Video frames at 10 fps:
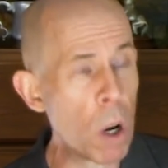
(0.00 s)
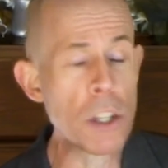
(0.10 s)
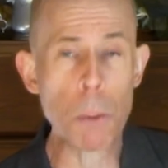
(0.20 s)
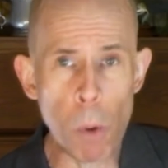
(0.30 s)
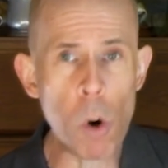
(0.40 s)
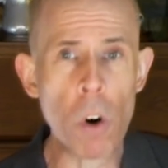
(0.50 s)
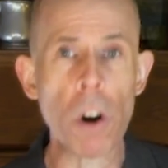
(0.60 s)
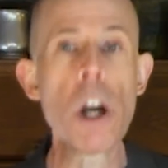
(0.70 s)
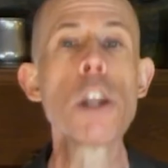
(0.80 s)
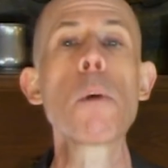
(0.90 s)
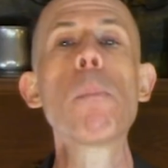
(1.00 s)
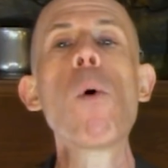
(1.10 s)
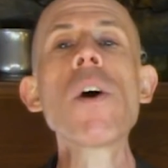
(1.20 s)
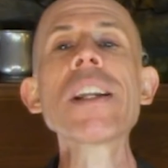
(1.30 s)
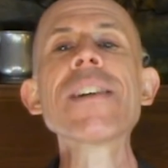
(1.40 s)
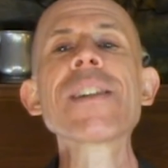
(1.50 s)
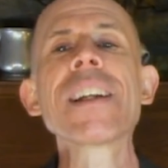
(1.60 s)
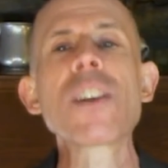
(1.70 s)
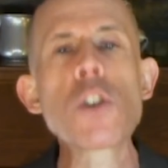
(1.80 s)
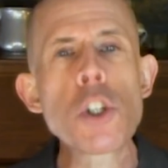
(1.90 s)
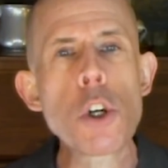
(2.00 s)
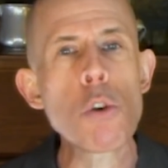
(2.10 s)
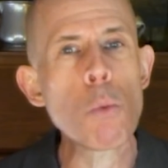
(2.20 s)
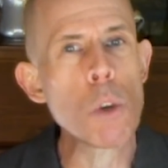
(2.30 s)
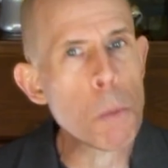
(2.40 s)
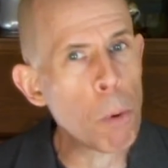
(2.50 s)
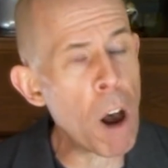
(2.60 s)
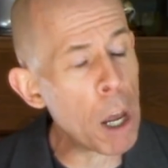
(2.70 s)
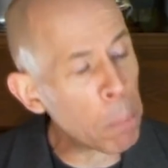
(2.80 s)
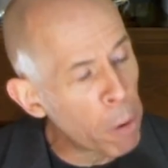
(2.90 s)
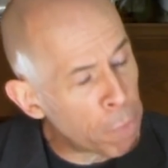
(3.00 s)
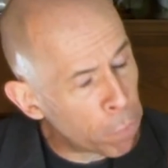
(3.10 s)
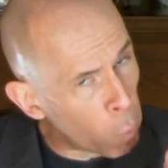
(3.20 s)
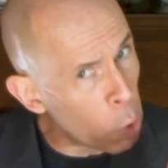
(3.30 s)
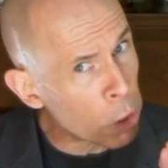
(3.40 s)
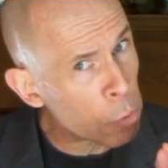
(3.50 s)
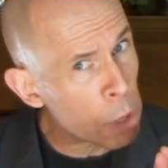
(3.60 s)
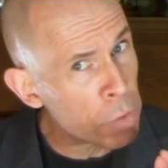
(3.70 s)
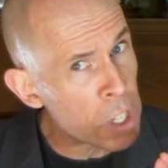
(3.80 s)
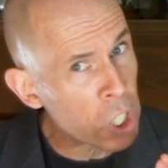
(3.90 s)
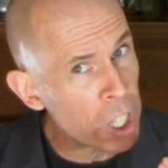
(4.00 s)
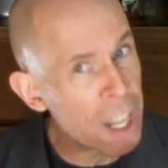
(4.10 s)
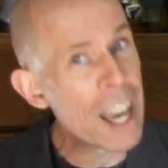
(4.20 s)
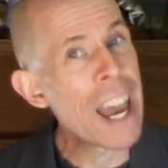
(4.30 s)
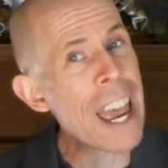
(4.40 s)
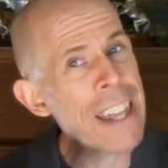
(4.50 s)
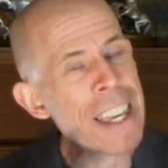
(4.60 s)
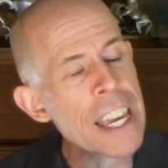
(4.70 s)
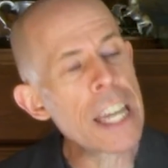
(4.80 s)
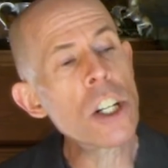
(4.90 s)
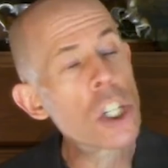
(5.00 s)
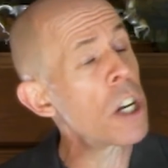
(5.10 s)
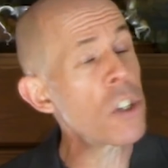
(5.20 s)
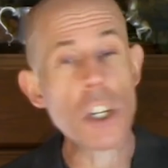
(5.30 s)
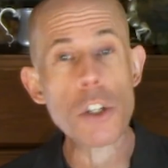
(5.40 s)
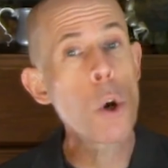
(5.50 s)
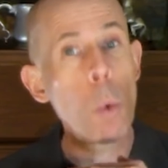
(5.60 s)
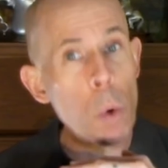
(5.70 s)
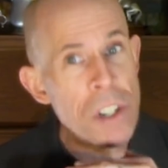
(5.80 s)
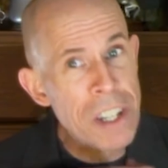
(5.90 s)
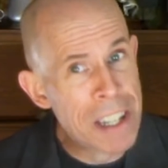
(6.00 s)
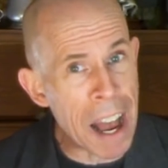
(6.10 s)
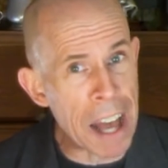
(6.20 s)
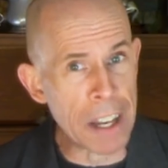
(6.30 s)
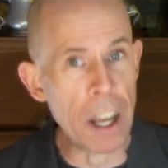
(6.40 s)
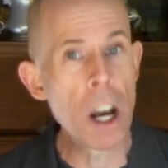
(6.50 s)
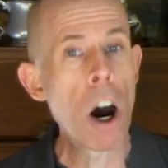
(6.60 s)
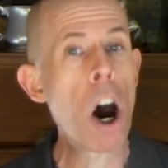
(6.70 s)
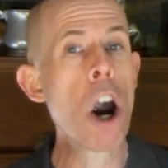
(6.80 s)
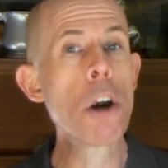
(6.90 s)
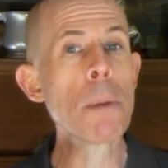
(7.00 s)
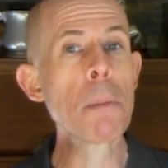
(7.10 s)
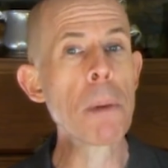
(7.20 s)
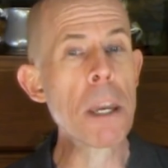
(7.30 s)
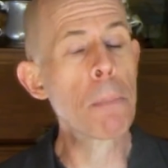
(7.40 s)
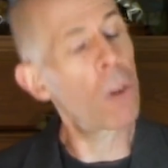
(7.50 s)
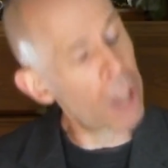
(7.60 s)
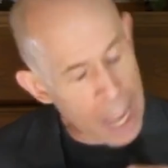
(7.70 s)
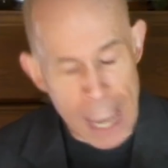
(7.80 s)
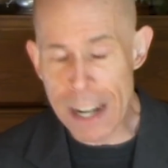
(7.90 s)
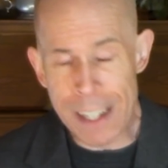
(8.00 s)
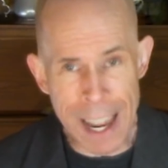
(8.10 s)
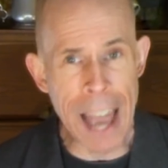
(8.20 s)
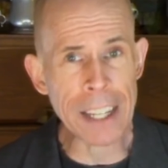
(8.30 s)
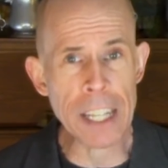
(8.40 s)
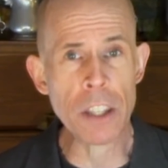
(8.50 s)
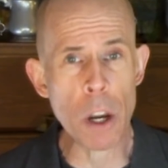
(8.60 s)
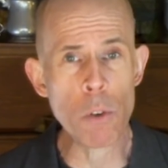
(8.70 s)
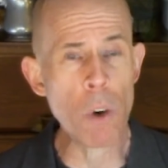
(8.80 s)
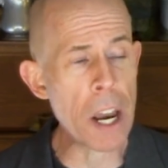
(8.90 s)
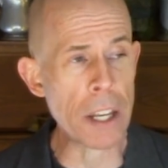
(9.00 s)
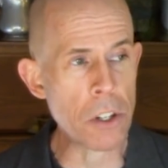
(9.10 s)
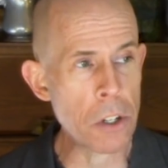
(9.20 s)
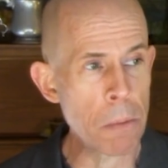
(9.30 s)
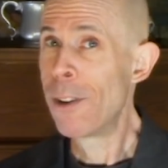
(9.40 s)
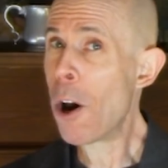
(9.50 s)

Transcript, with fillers: once more. The point is that the suit was brought before the revision and the injustice was done, harming people and attacking their rights.